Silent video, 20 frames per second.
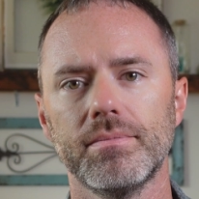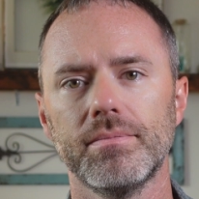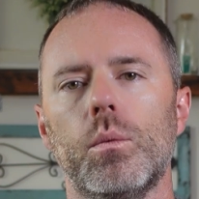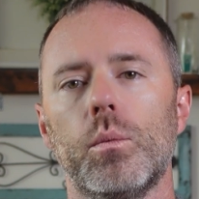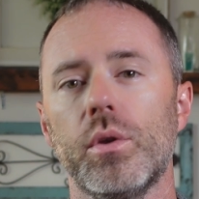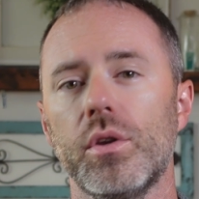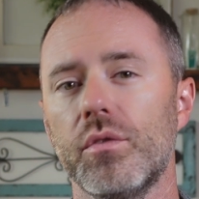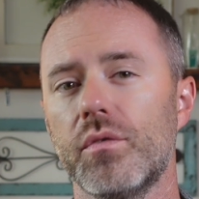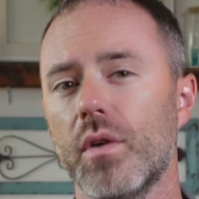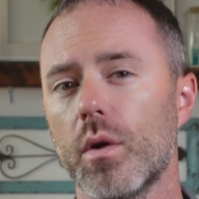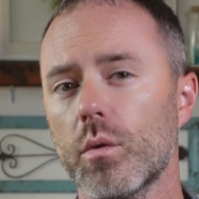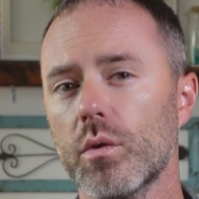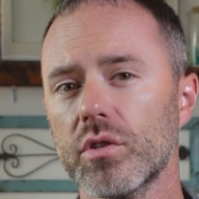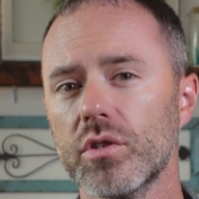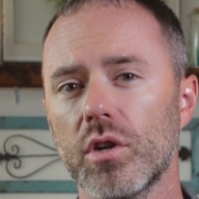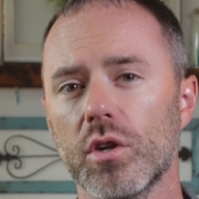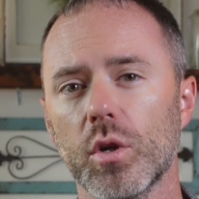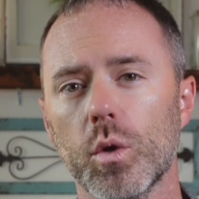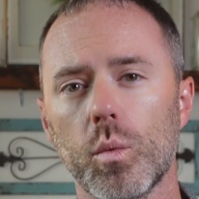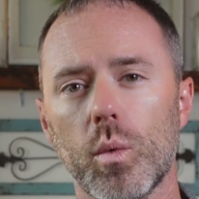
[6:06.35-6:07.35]
When you focus
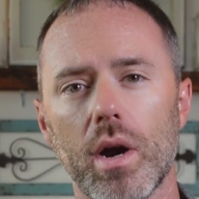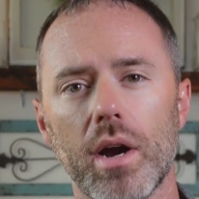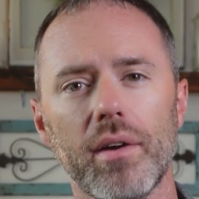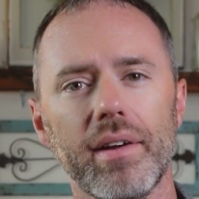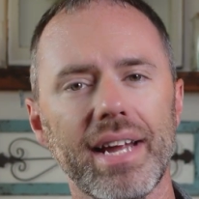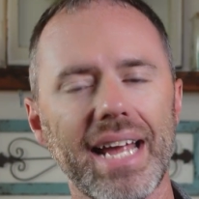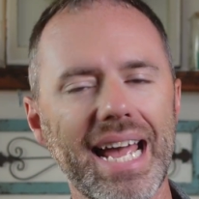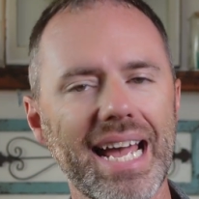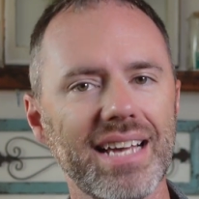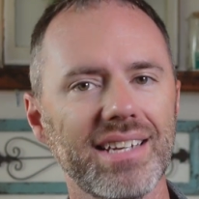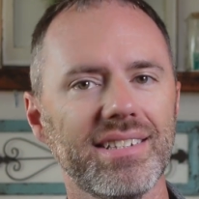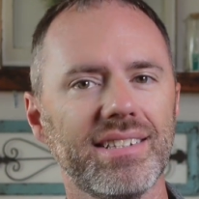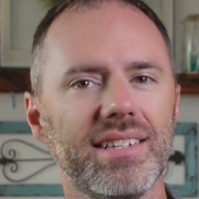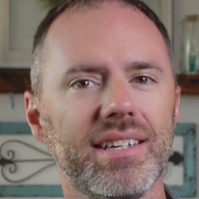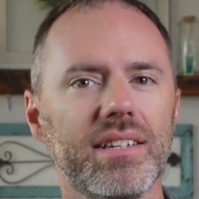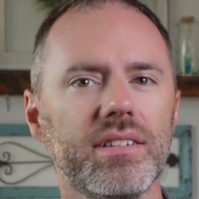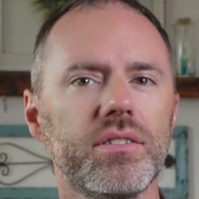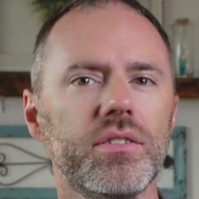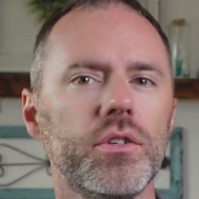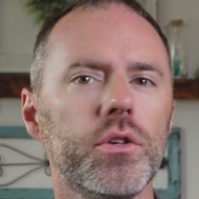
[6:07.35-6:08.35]
on acquiring
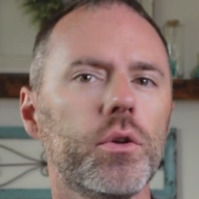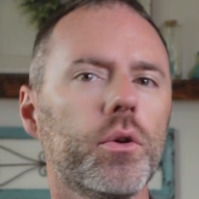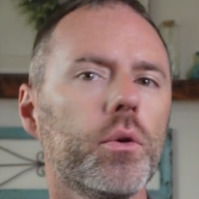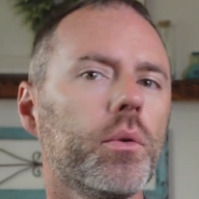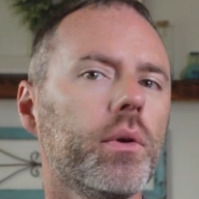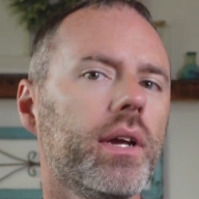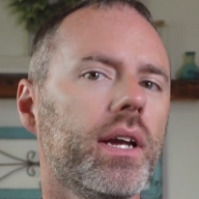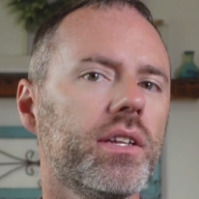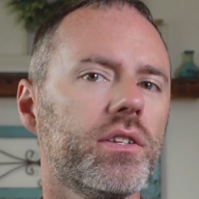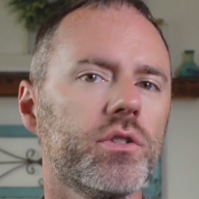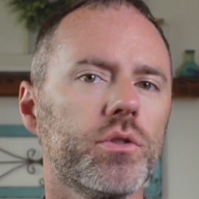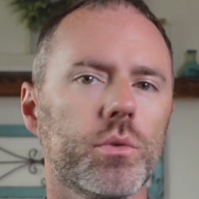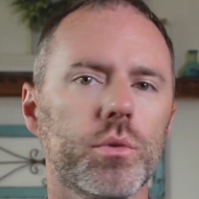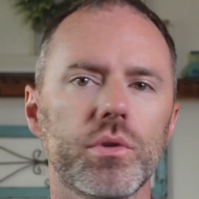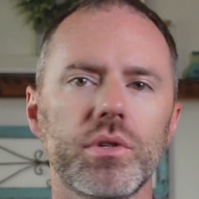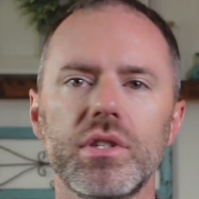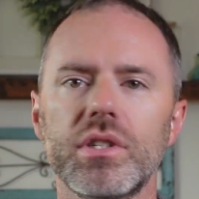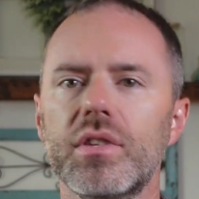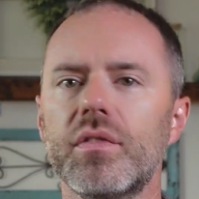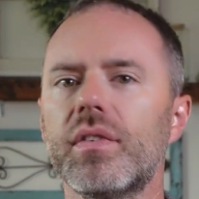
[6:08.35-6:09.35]
assets, you create
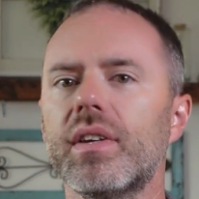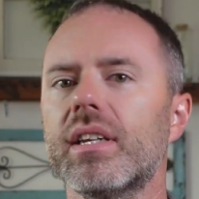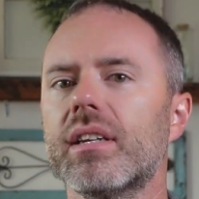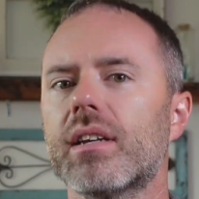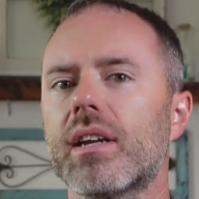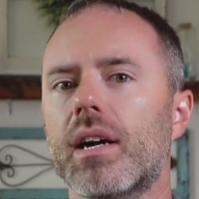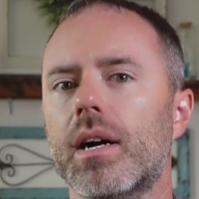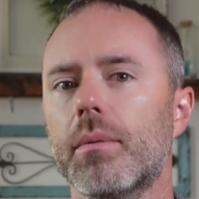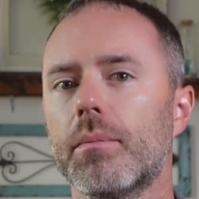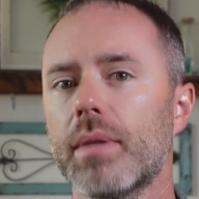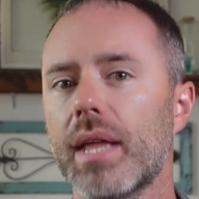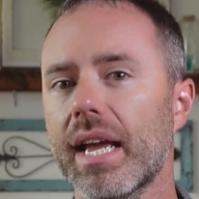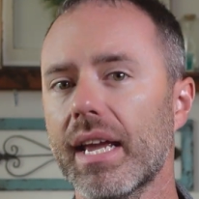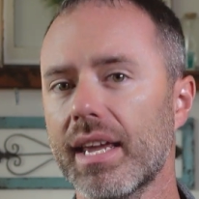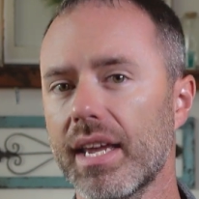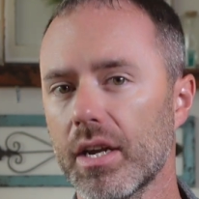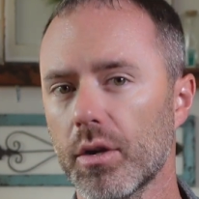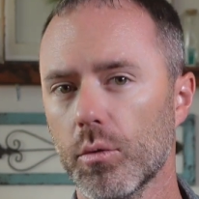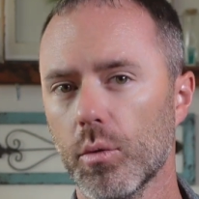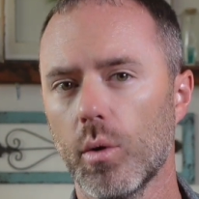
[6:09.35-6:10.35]
sources of income that
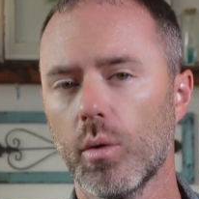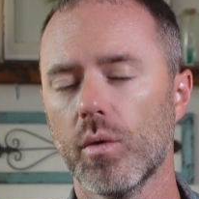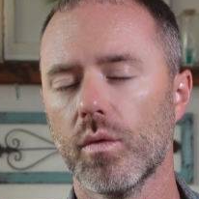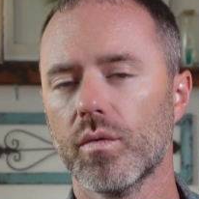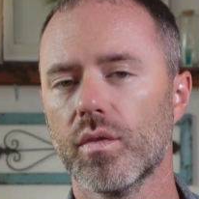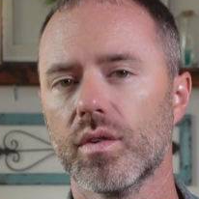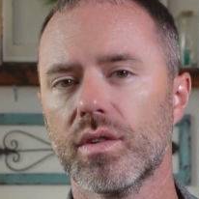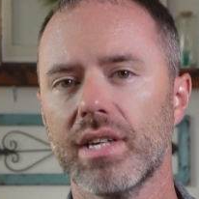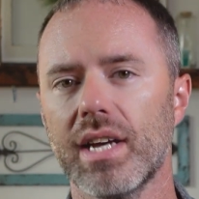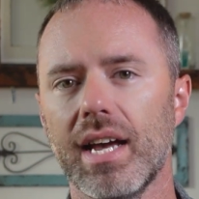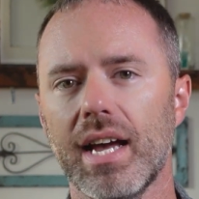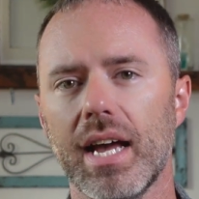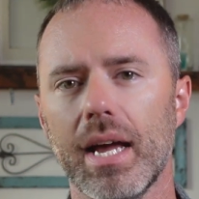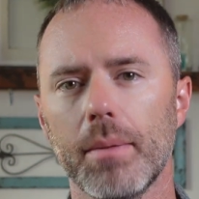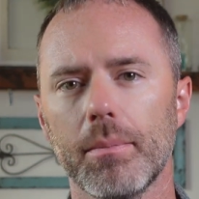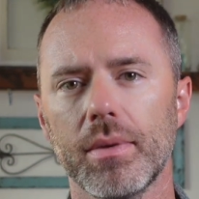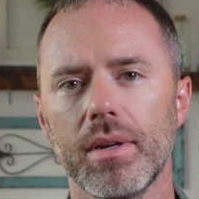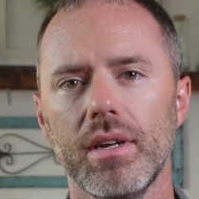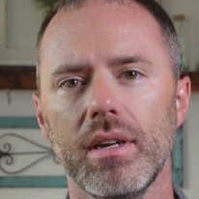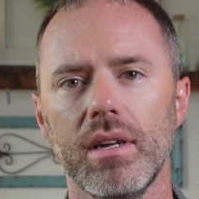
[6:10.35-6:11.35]
can grow over time.
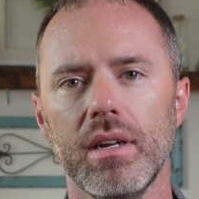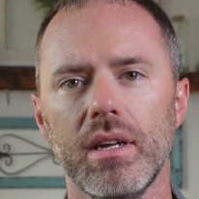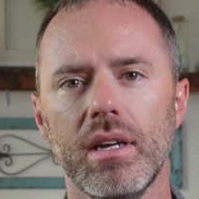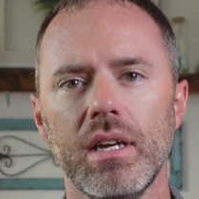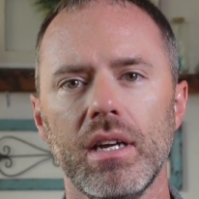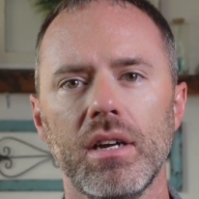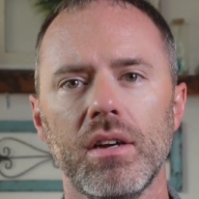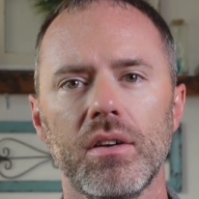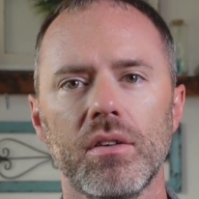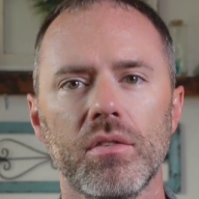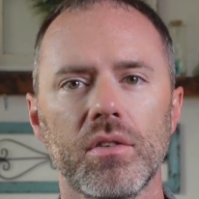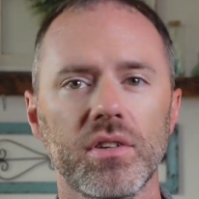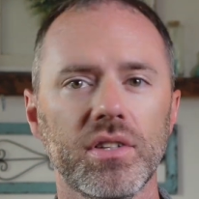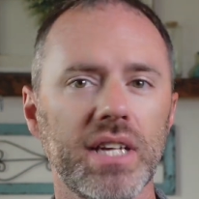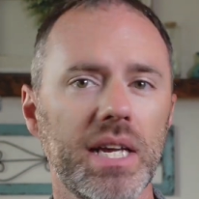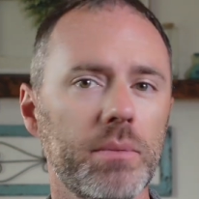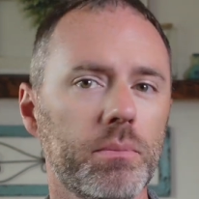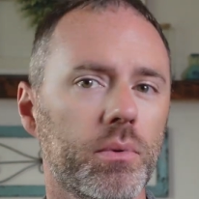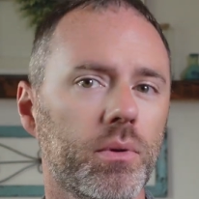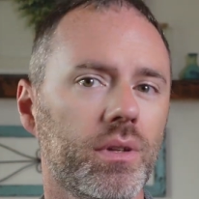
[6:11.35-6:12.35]
For
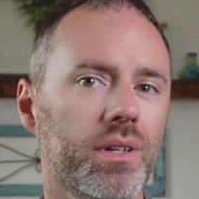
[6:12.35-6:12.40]
example,